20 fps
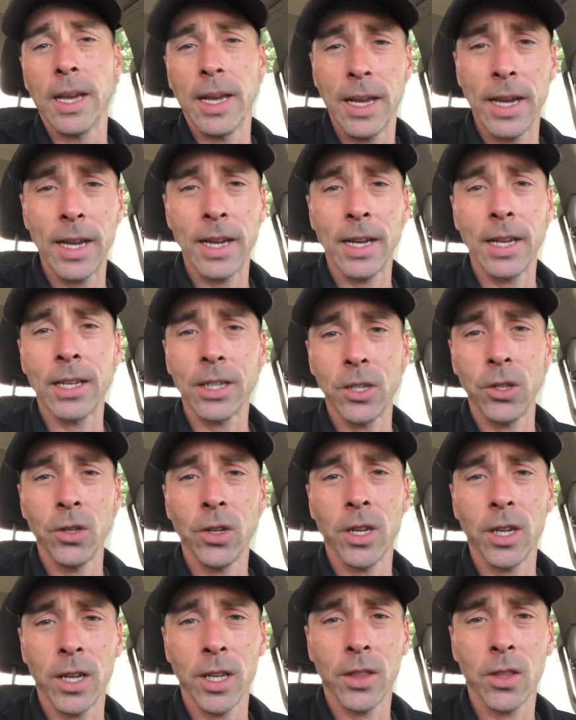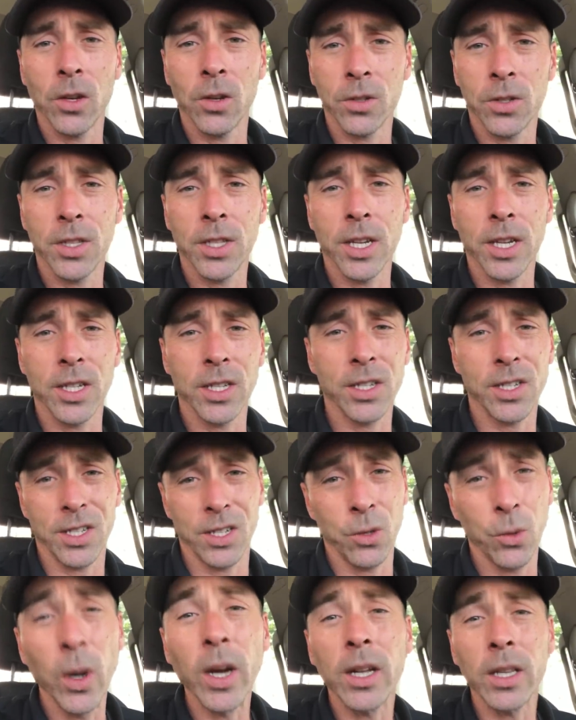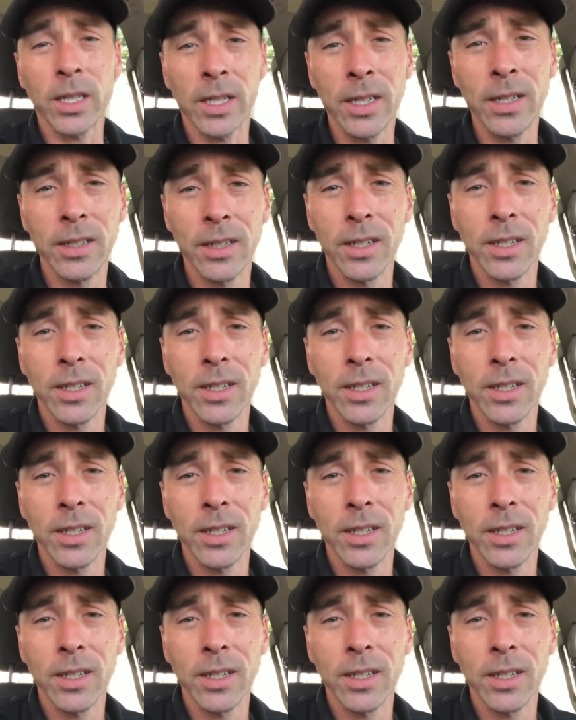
and you can get those things quickly